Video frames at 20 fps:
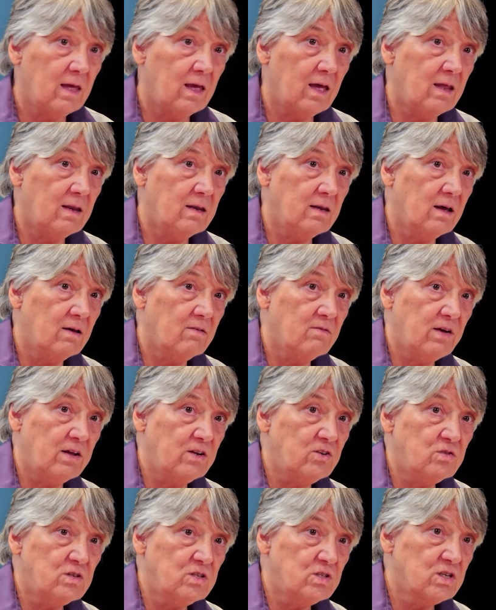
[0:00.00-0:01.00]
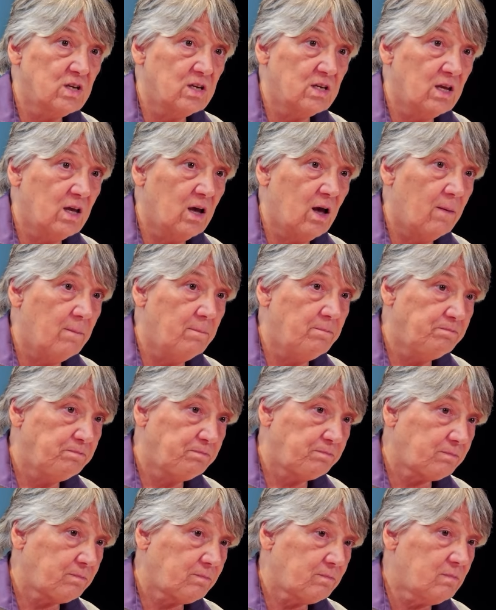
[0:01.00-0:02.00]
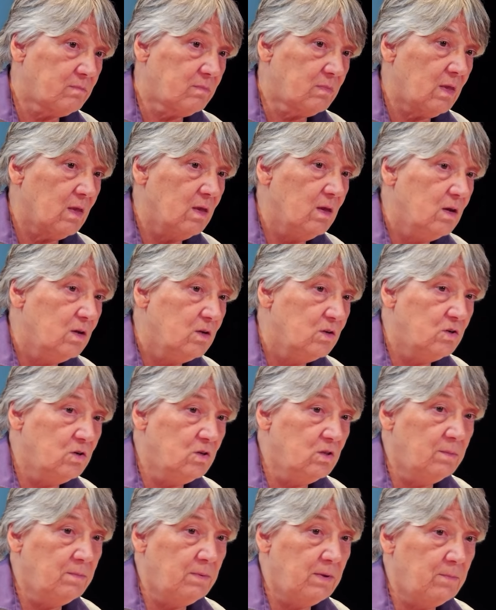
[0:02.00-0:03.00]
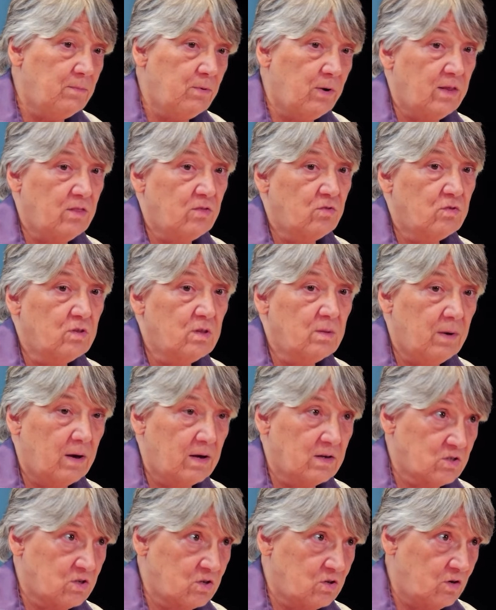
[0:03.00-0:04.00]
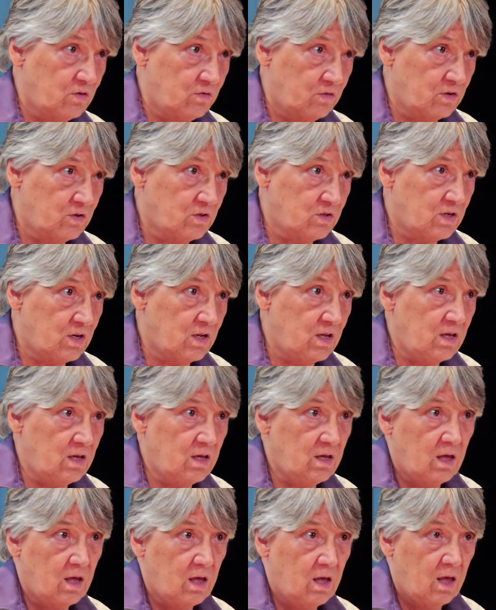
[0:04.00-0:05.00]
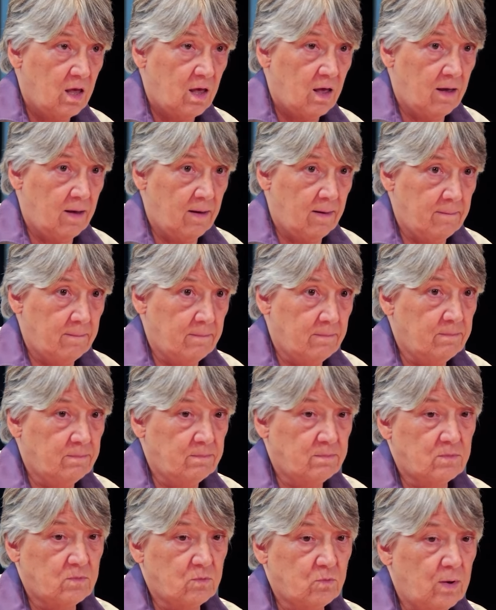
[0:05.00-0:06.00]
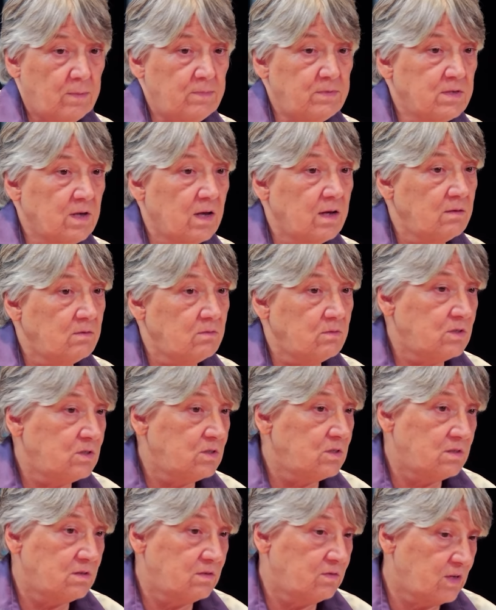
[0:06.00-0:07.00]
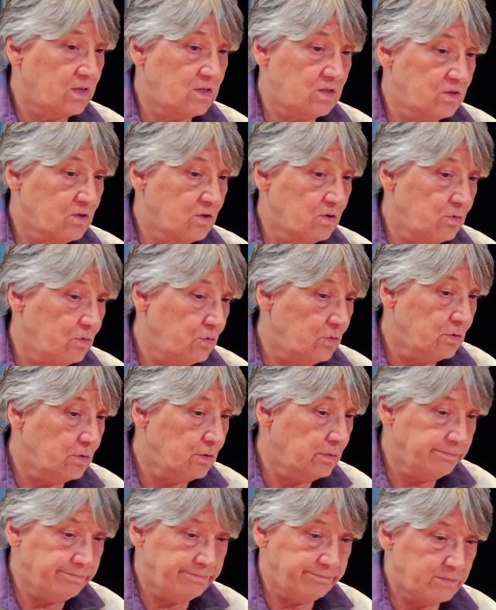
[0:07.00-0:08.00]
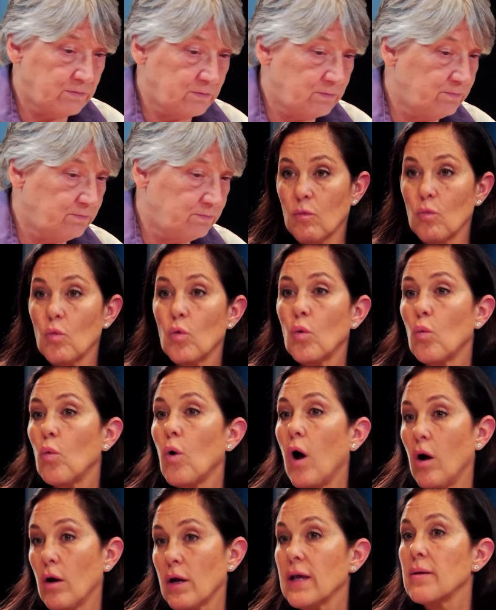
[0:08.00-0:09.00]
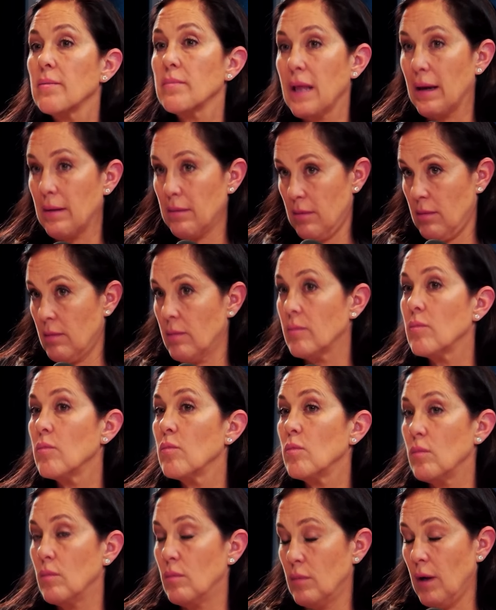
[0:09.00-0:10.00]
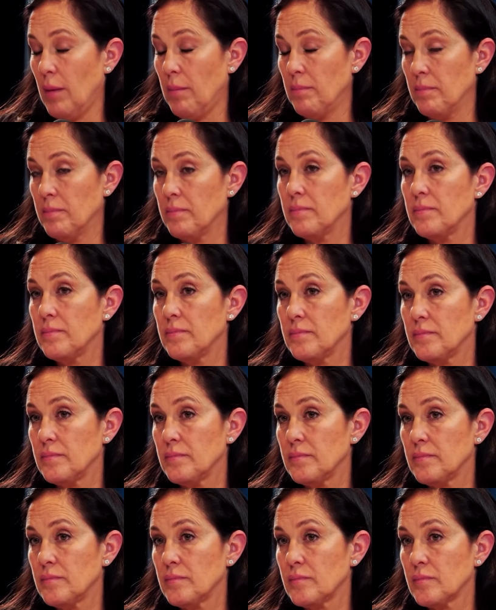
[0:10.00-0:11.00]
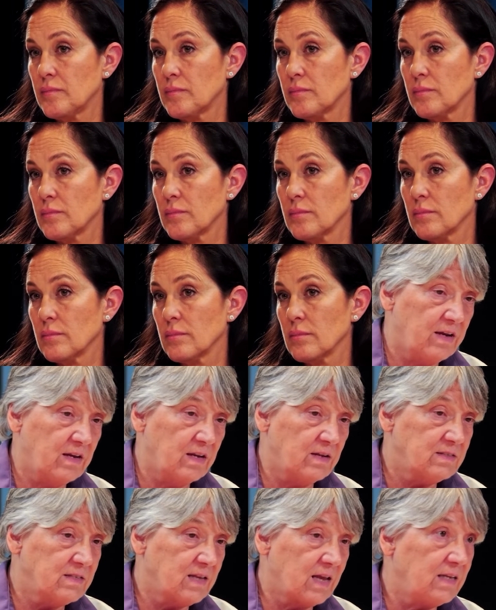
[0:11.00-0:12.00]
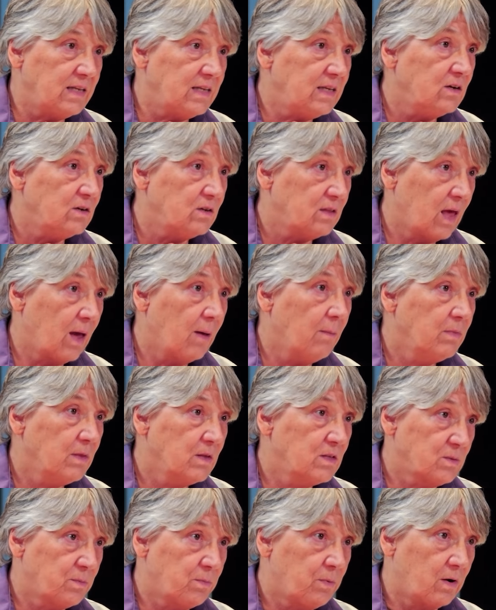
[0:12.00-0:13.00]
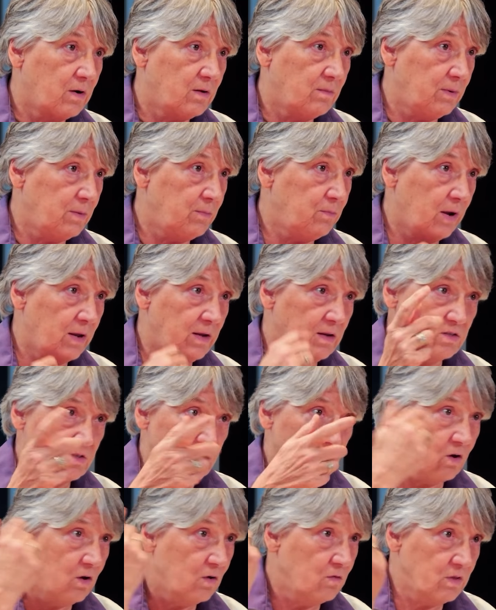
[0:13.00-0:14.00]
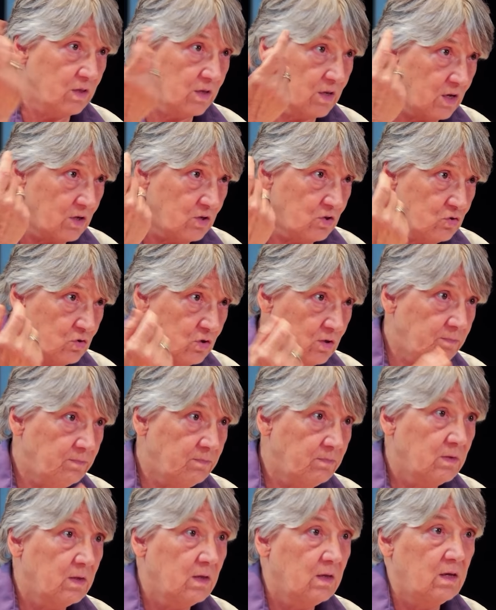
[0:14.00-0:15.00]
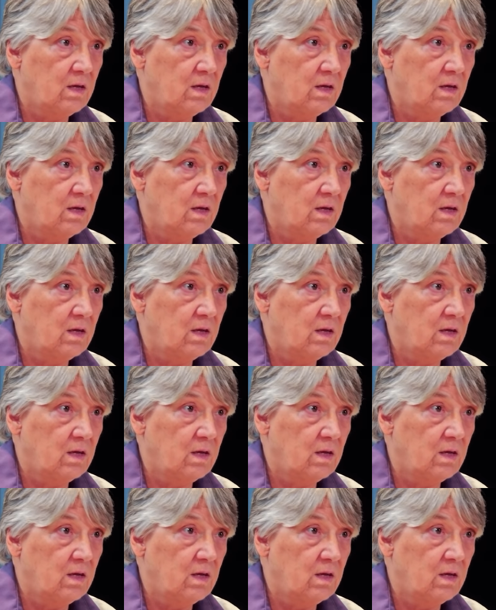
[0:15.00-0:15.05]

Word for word: And veterans can come to the B-Brain through the Boston University website, which they just could Google Boston University. I'll get them that. And, yeah. Yep. Great. And they find a site near them that's a part of B-Brain. It's all over the country.